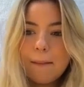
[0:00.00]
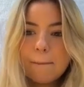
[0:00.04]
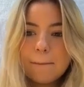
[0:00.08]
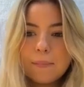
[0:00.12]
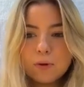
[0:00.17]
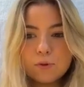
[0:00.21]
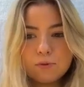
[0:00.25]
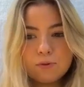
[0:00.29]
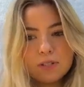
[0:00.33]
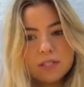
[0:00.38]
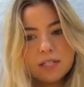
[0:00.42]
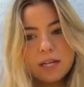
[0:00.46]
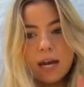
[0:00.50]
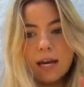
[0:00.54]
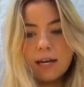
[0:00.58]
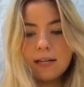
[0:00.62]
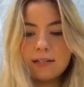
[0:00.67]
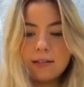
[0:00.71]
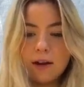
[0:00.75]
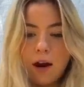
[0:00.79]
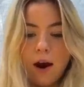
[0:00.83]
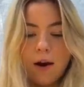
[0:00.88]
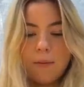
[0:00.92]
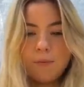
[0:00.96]
bustier
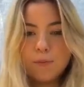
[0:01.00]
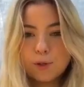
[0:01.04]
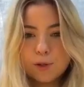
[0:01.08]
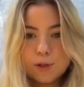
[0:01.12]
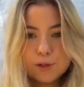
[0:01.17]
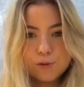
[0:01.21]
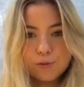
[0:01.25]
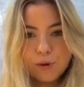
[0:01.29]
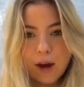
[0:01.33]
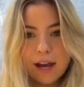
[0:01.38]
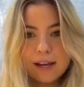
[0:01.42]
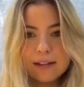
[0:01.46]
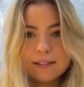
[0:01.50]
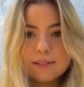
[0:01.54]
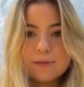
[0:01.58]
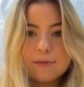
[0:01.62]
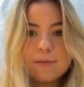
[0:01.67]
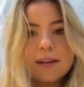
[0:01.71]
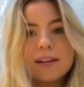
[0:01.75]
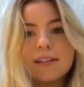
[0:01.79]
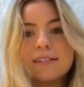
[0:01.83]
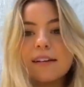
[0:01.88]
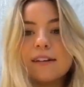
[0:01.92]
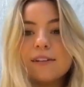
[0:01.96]
top trend,
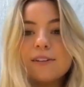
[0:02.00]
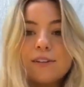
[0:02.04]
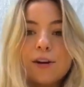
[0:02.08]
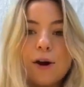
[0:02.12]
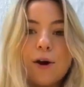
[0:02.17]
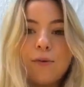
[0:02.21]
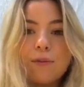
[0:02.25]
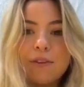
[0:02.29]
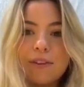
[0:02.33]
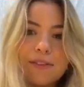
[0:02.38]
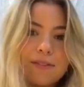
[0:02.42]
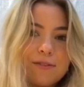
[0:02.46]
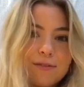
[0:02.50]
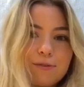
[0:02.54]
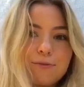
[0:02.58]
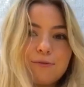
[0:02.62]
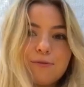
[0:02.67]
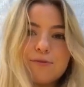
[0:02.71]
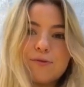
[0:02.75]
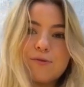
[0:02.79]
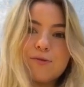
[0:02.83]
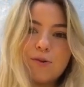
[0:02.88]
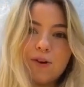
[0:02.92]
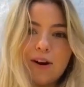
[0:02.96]
because I know that the
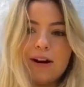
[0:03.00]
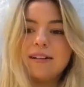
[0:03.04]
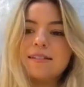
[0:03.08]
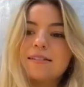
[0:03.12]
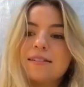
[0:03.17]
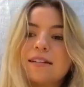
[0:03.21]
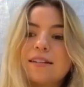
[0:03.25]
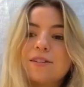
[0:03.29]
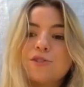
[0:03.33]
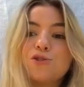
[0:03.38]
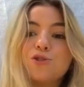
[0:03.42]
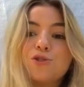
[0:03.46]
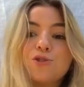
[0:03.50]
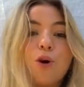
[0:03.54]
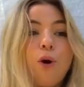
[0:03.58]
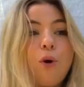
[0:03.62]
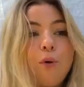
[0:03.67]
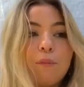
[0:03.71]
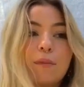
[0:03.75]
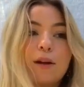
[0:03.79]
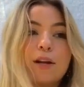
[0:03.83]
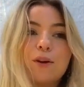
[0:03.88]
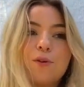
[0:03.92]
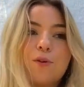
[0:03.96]
thrift store has like so
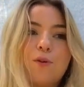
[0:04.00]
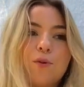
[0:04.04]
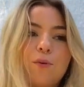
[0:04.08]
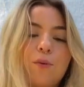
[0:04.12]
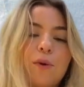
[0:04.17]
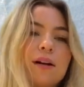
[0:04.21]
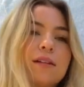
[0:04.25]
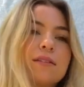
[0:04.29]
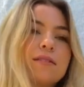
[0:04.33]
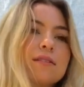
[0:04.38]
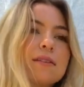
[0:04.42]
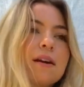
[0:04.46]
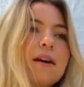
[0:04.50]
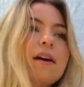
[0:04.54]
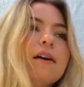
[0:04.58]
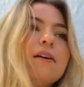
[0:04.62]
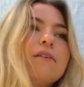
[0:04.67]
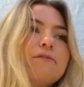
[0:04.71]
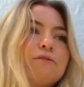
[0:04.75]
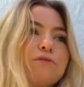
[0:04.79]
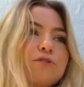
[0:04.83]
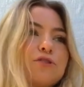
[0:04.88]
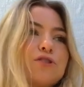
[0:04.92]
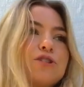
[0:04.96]
many cool ones
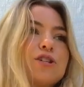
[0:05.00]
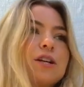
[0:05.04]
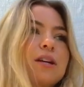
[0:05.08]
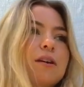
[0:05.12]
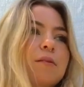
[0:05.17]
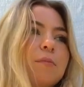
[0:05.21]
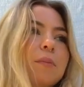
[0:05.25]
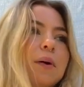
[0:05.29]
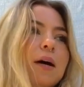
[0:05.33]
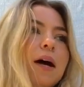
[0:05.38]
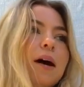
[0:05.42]
for cheap,